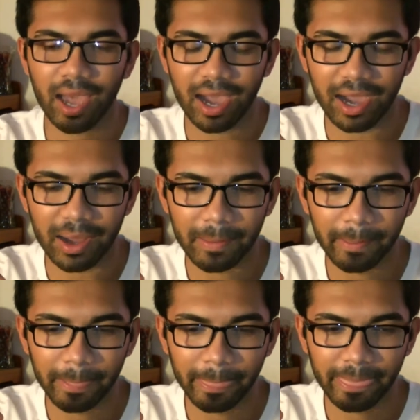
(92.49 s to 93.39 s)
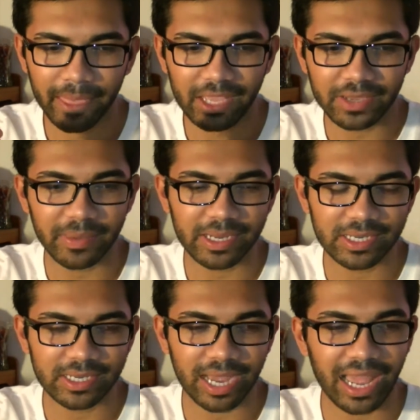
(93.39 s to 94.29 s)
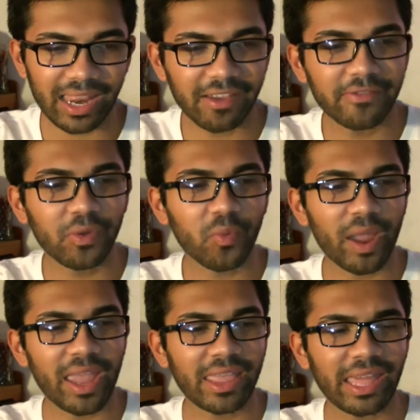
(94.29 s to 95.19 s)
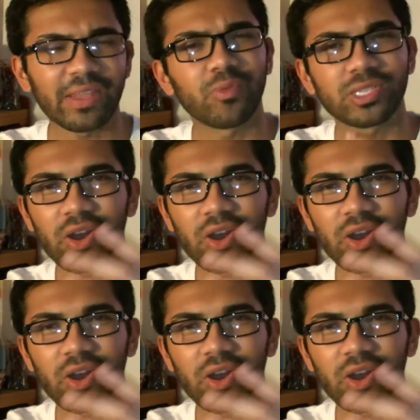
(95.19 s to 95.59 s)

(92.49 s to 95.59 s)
Not to mention, I love the way that it was